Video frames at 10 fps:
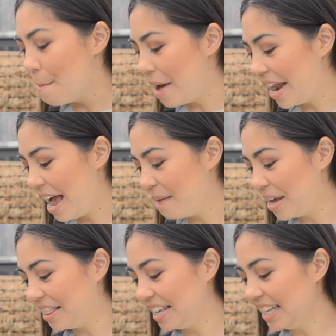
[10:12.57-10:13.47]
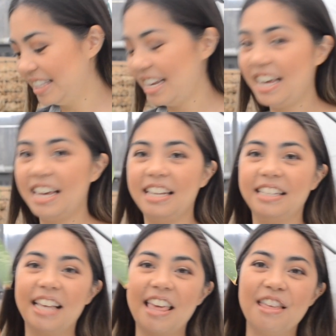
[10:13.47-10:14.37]
But this
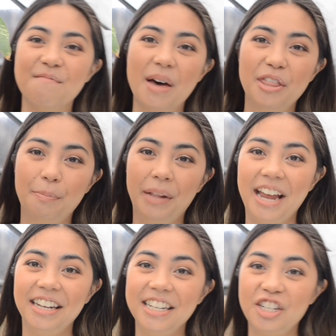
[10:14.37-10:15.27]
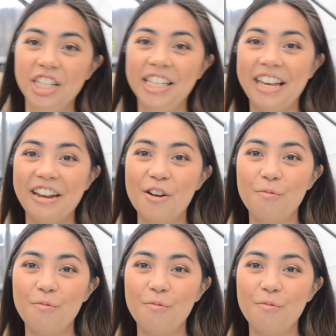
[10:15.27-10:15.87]
is the mother plant just here,